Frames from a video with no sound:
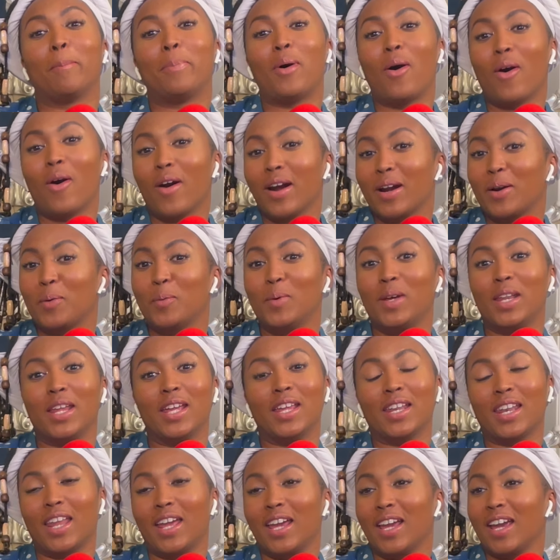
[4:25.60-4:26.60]
park with
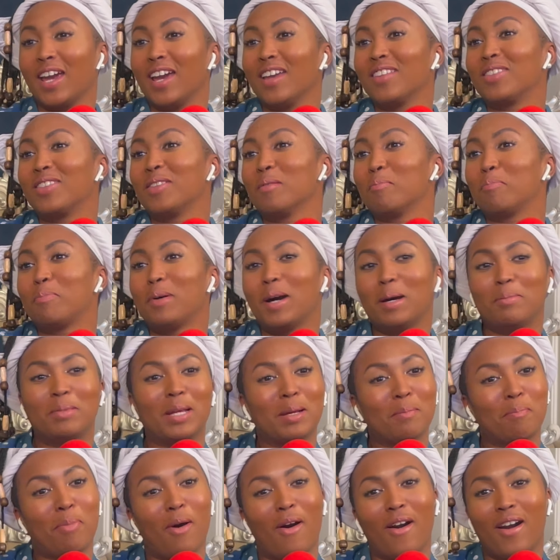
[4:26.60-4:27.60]
it, at the
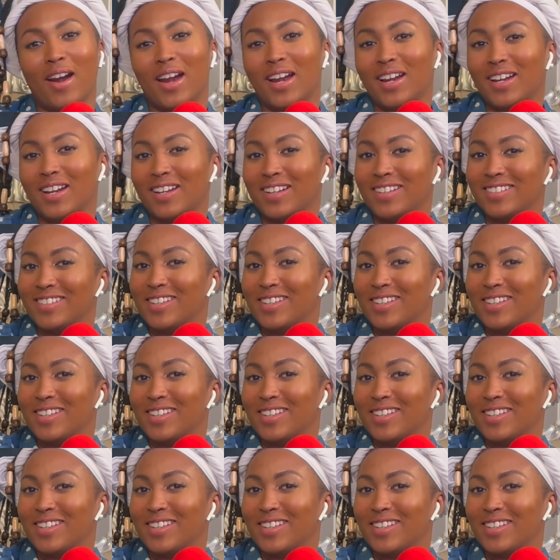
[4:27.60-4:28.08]
public park.